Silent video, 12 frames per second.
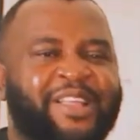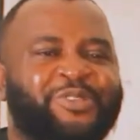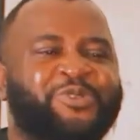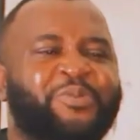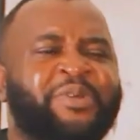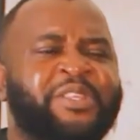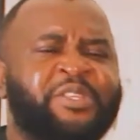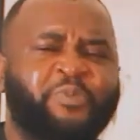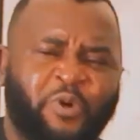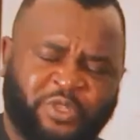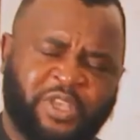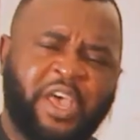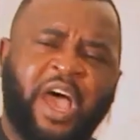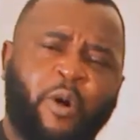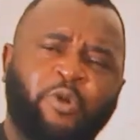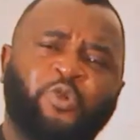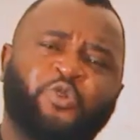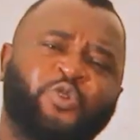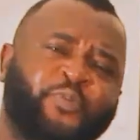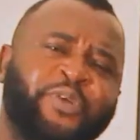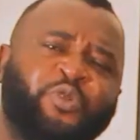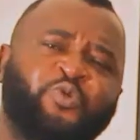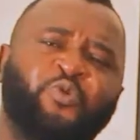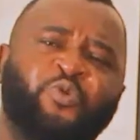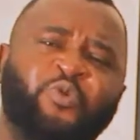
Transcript: learned so many things. But I want you to speak